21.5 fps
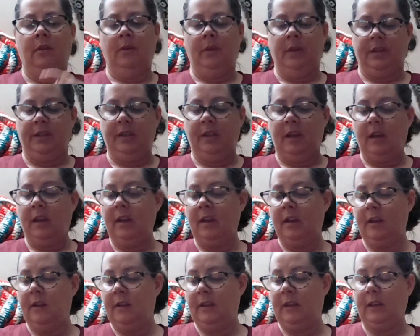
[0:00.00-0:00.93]
Which,
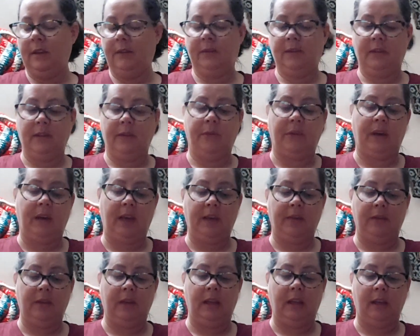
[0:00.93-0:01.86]
the gift stuff I
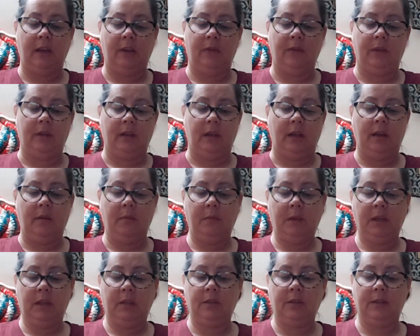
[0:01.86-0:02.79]
have to take care of tonight, I'm
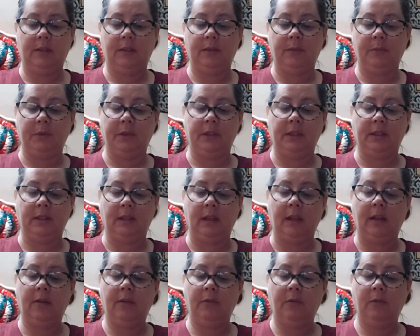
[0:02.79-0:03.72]
actually super
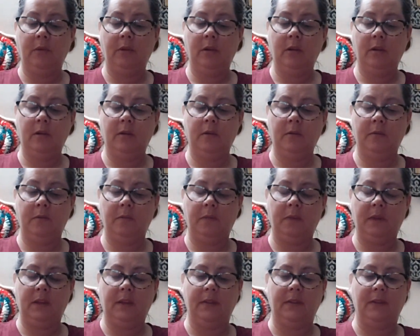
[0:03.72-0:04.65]
excited for,
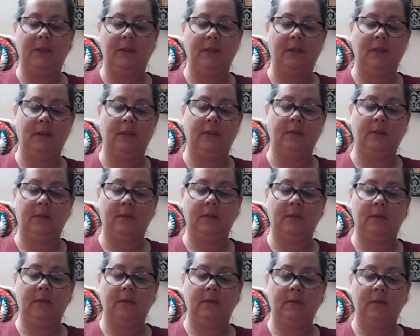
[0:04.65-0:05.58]
because
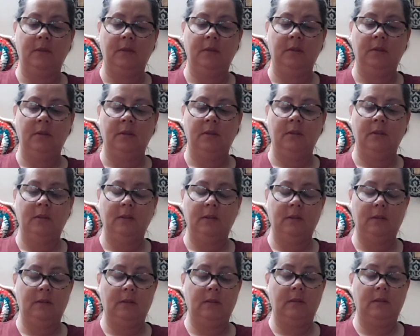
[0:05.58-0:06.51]
it's
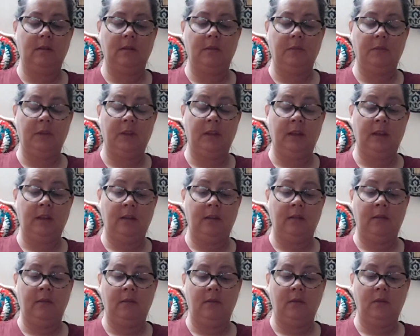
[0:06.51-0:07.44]

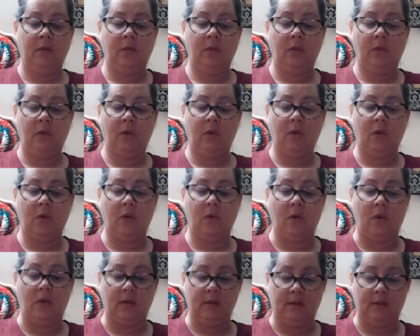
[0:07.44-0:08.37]
something
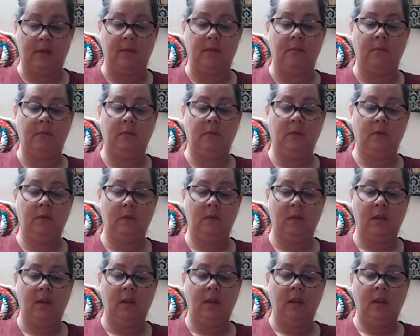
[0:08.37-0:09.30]
awesome
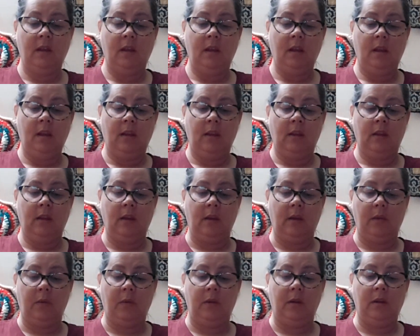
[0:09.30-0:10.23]
that
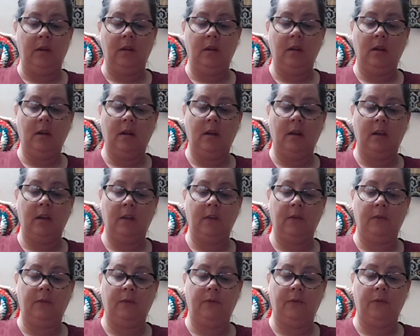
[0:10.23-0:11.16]
I would not
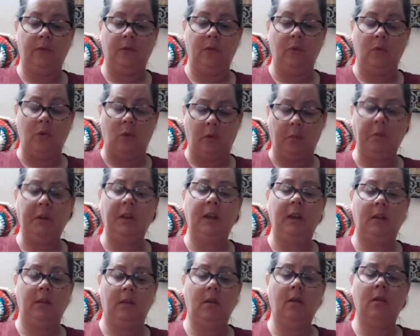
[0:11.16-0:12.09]
have
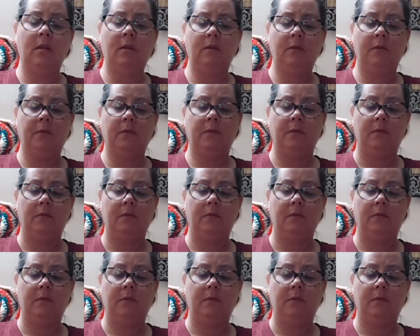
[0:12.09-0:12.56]
normally thought of.